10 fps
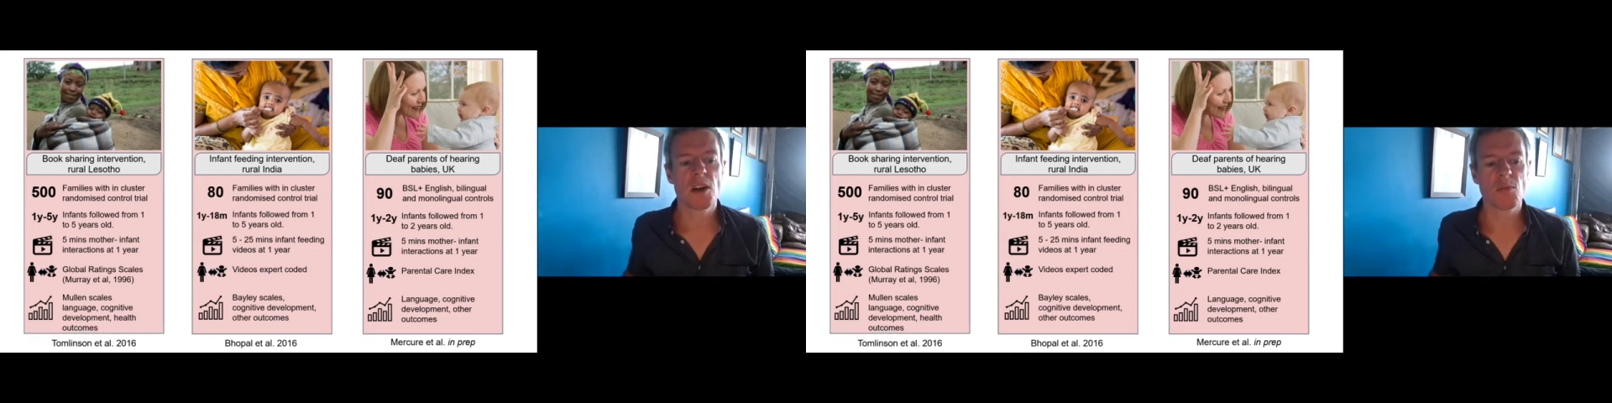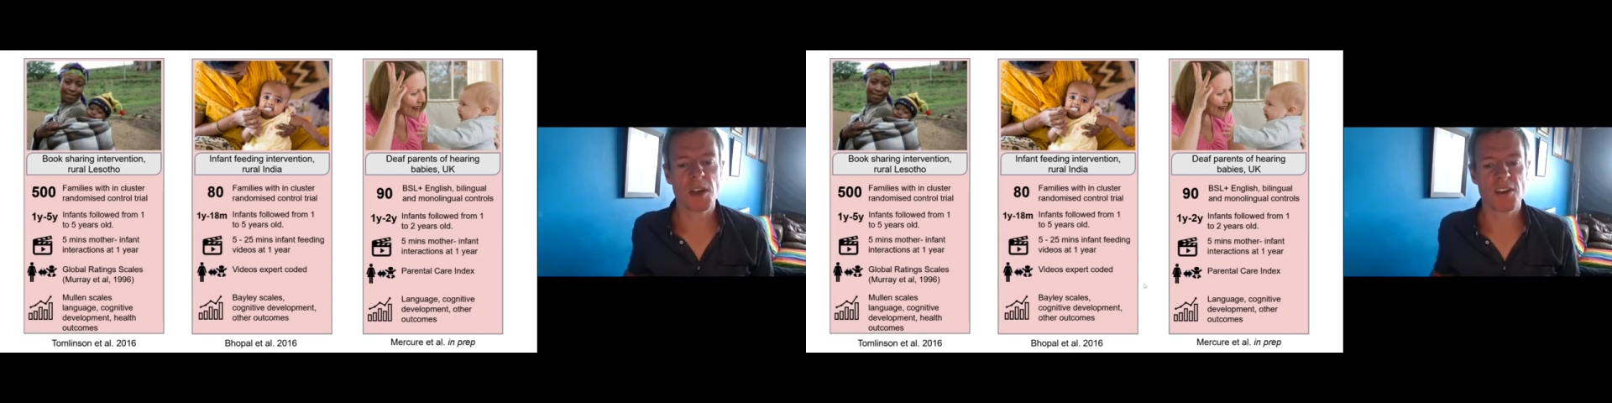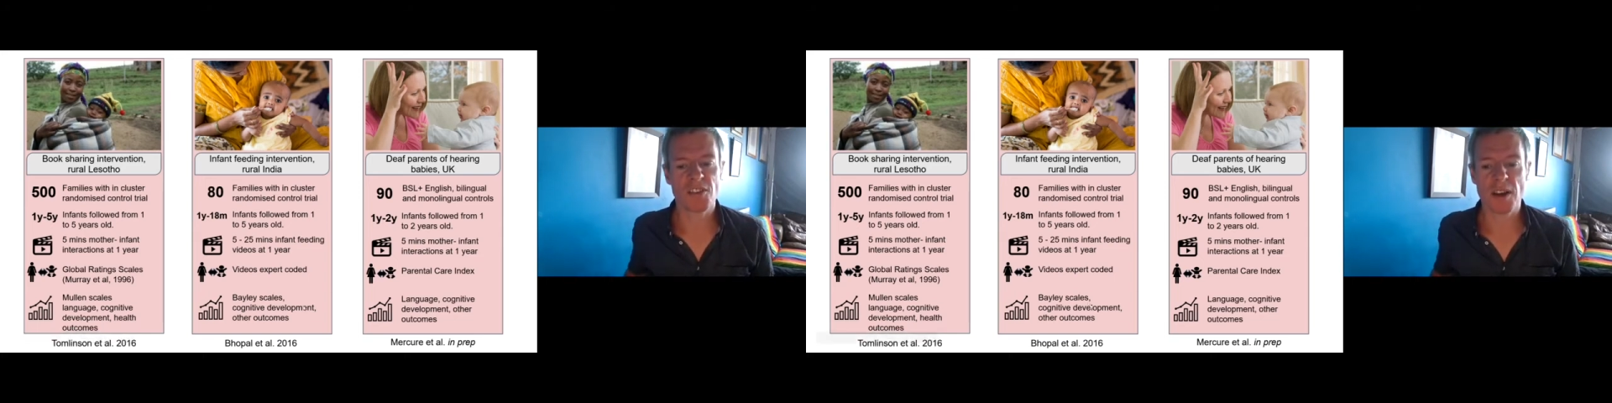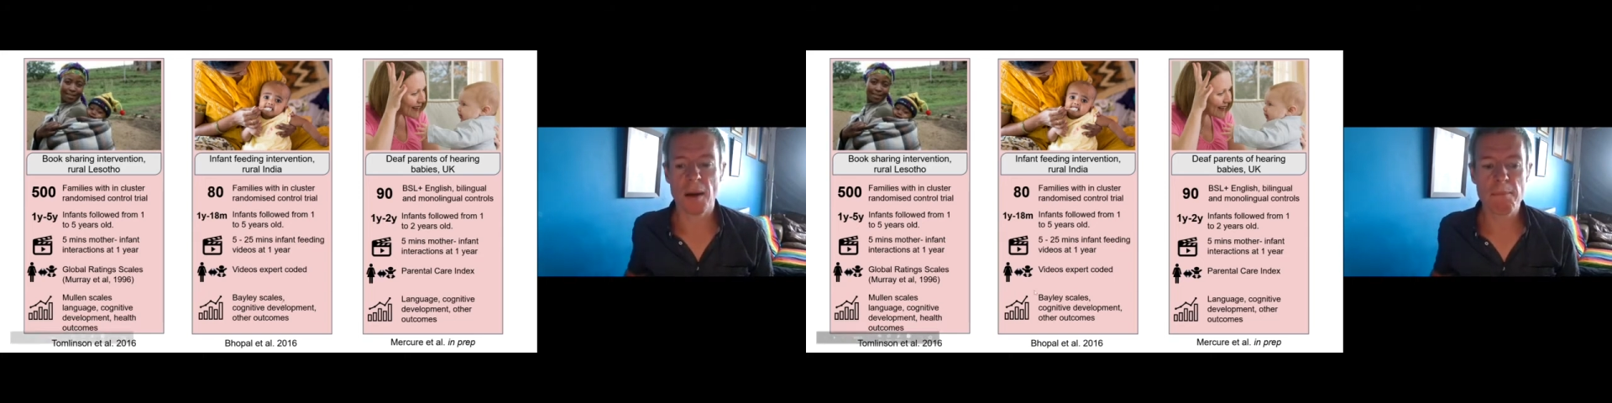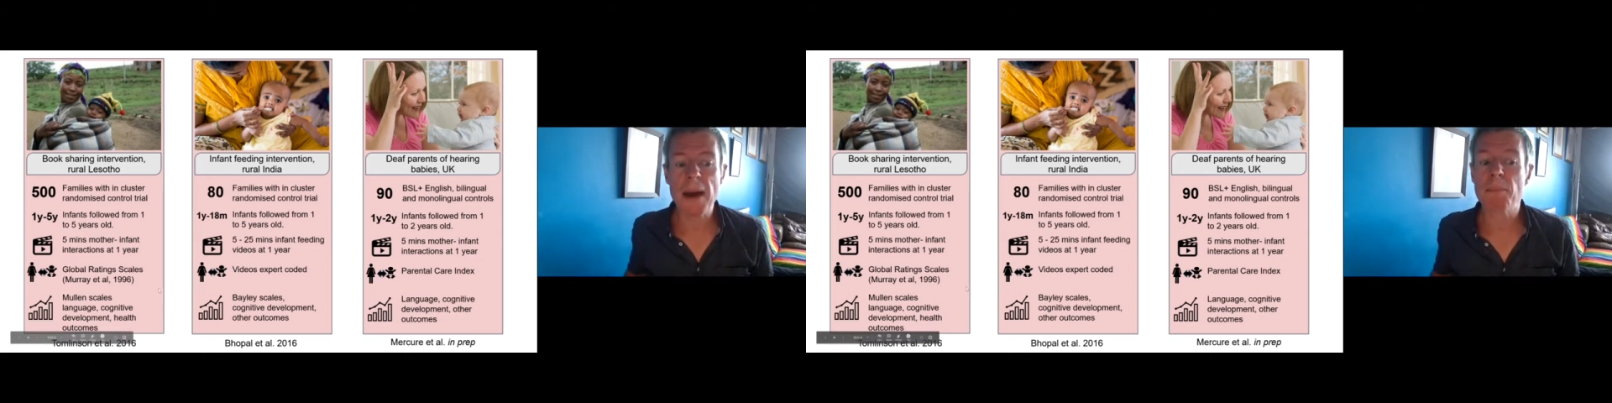which
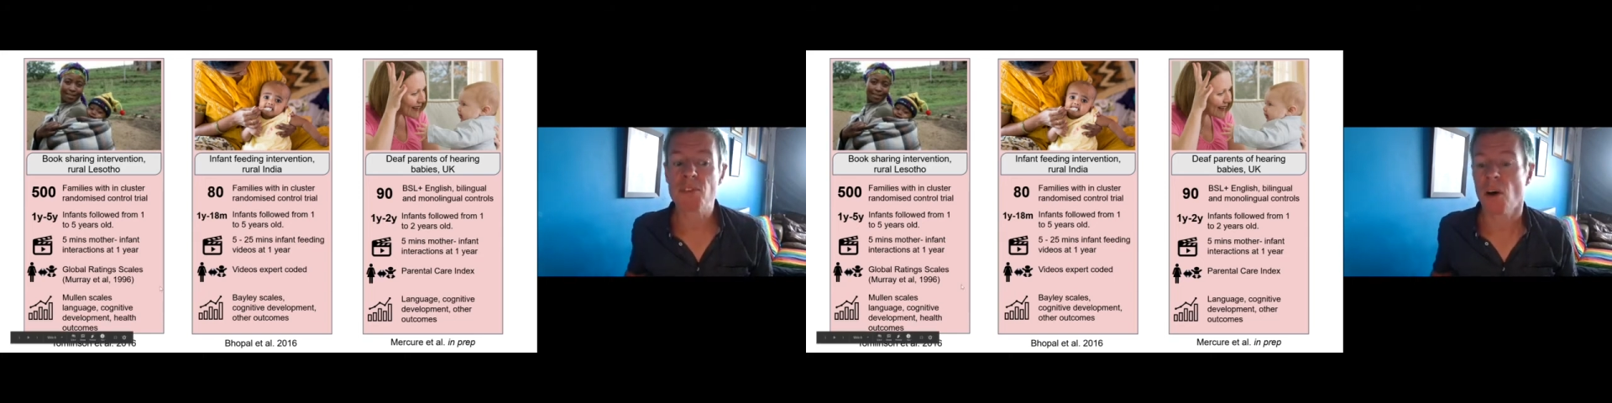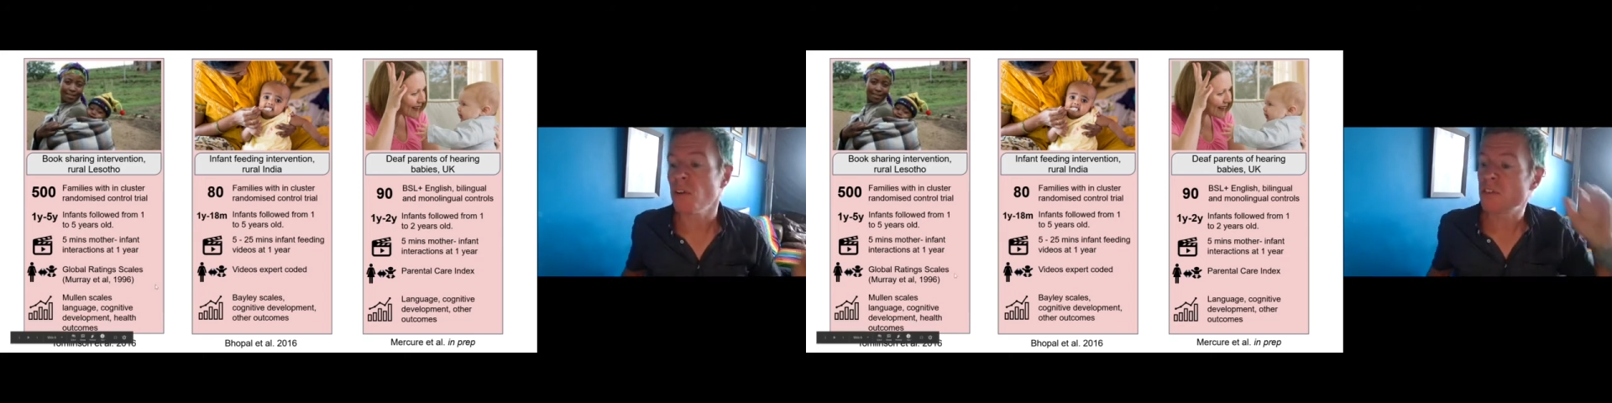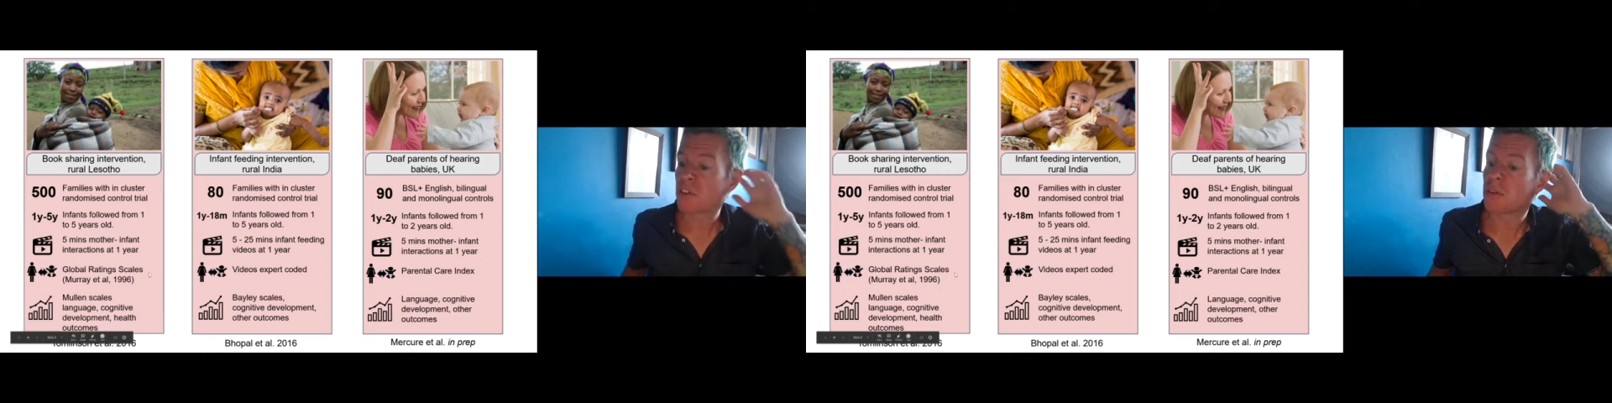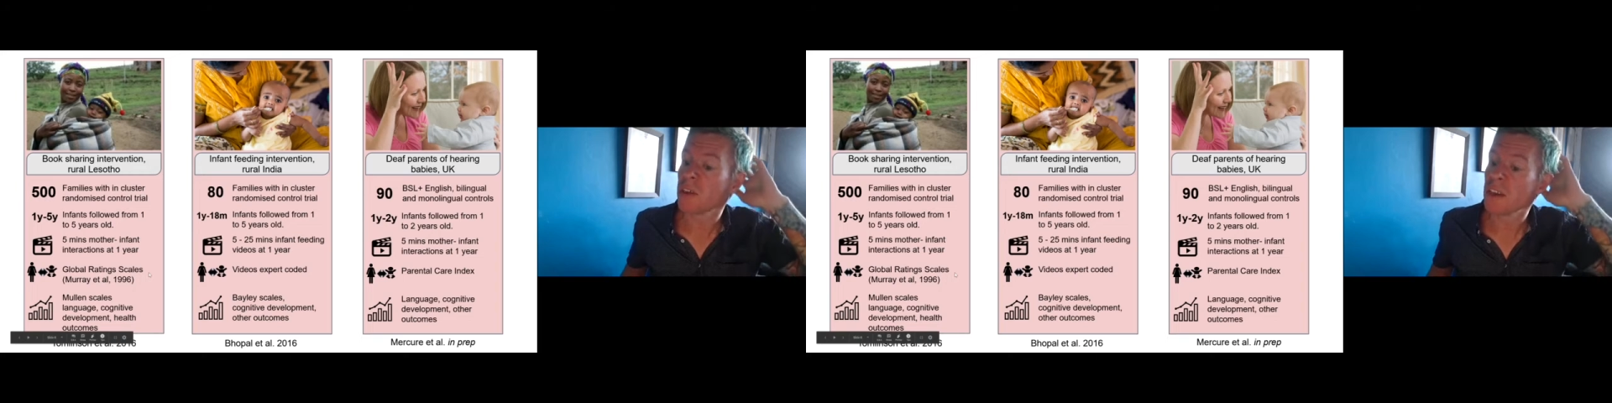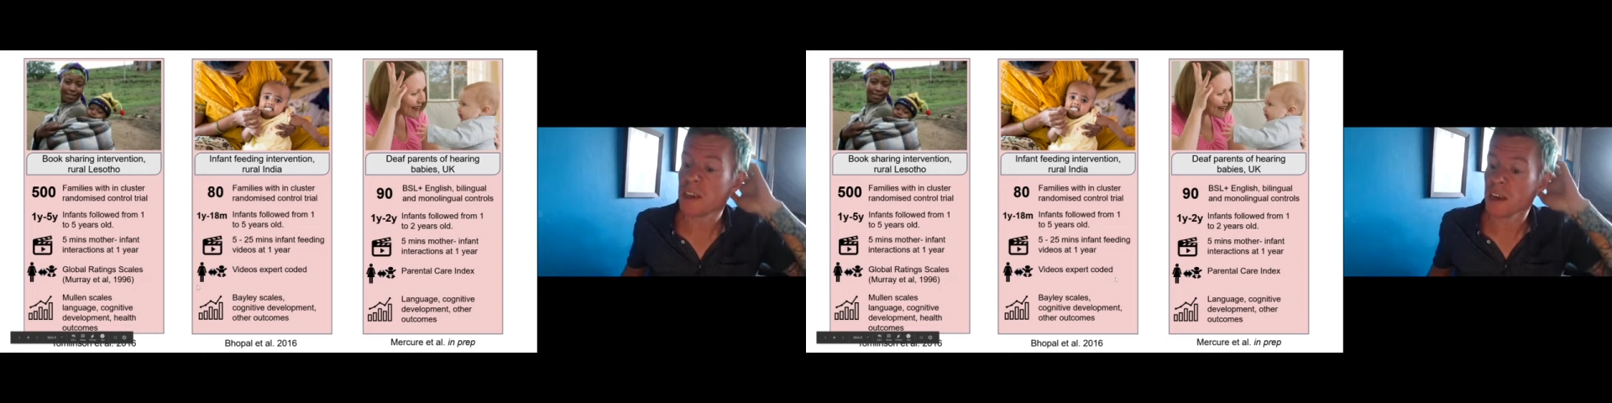maps onto
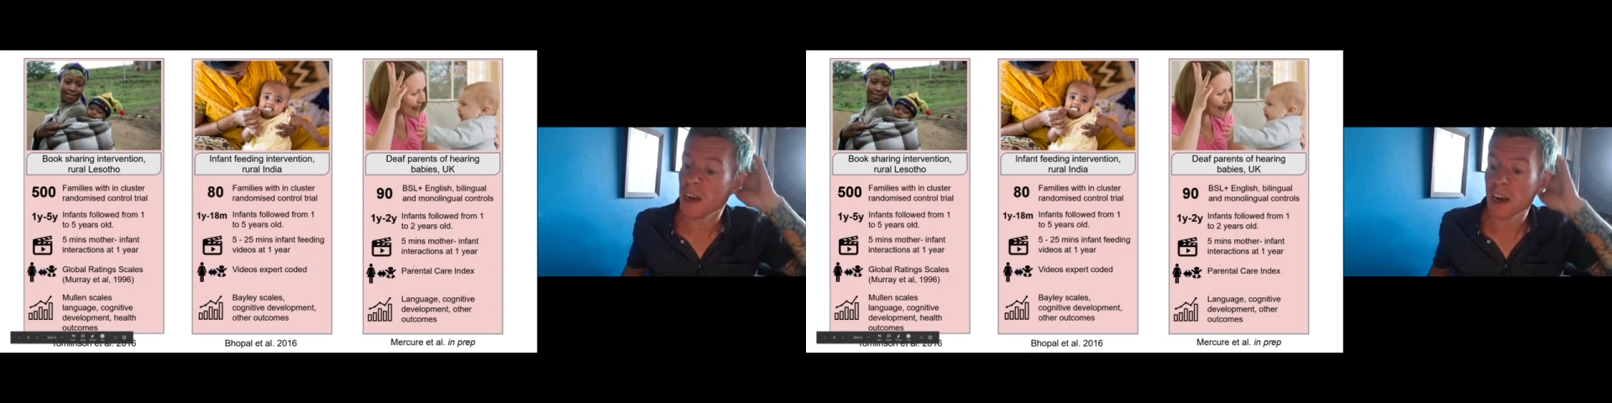the